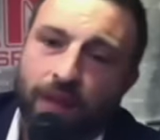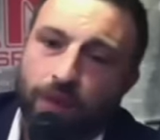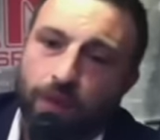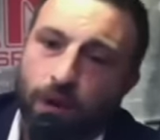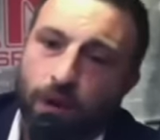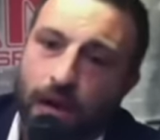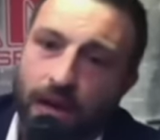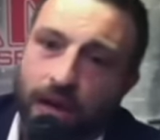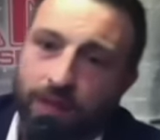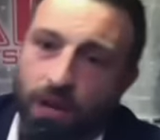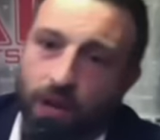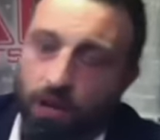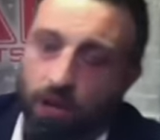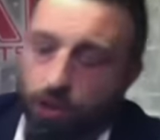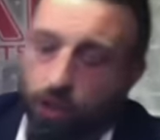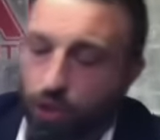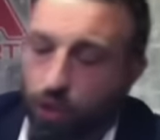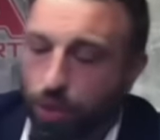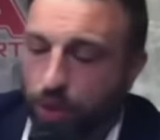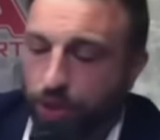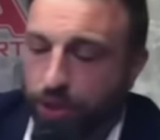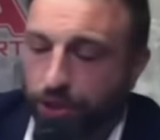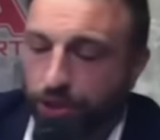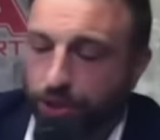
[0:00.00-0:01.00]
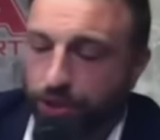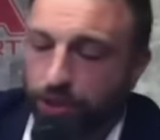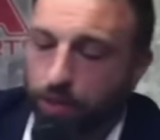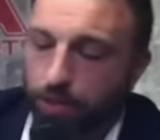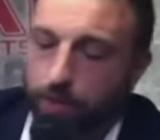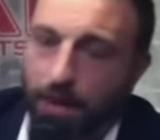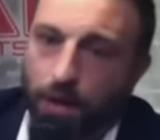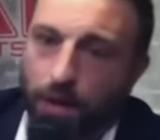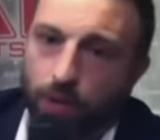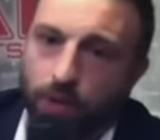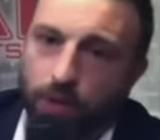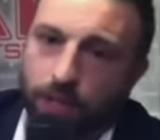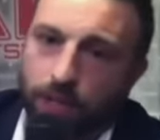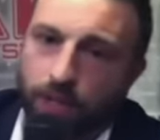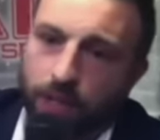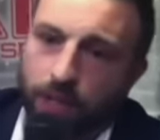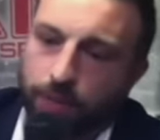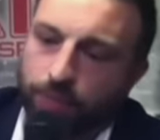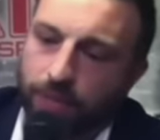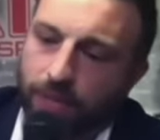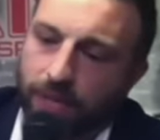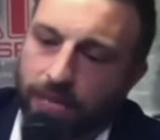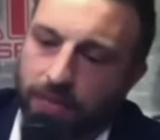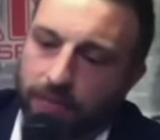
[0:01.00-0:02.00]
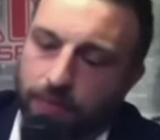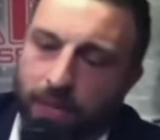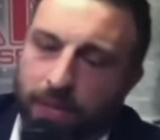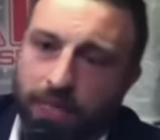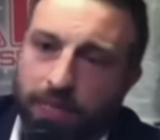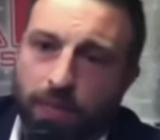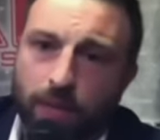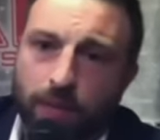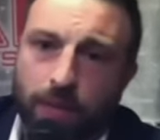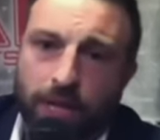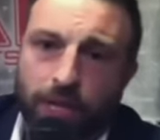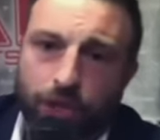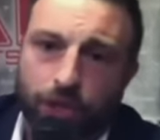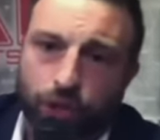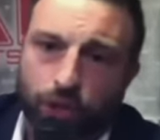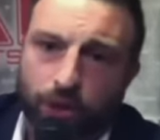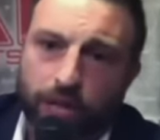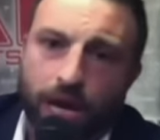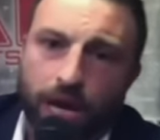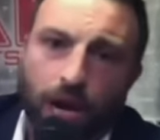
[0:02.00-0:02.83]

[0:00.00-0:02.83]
have, a, I have other questions about. Um, it's basically about your